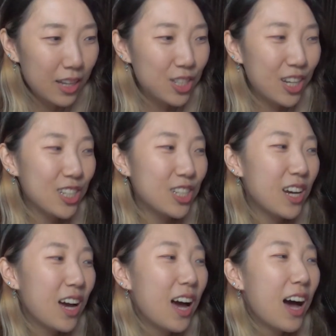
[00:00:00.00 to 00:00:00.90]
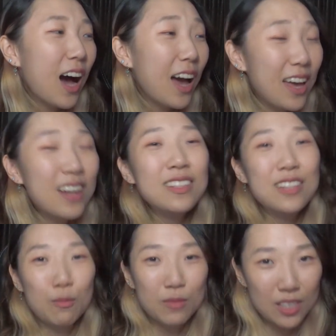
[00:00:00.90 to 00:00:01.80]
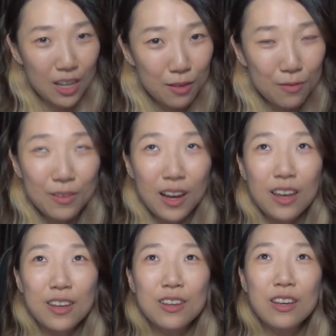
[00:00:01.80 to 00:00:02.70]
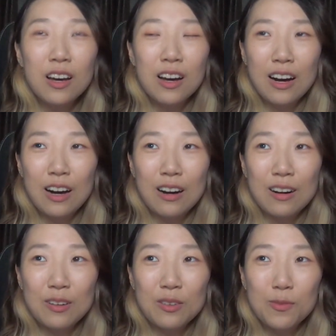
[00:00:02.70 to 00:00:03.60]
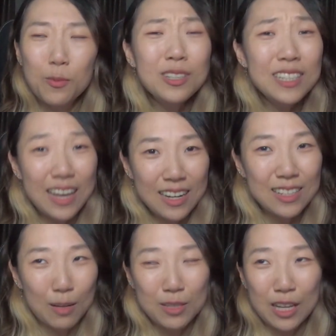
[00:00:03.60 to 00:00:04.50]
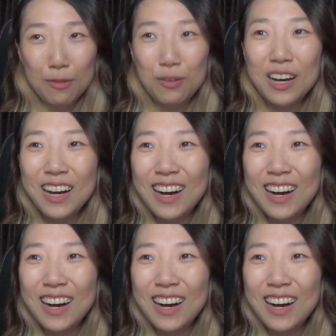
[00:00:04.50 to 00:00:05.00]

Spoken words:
I added some stuff. I mostly added some stuff.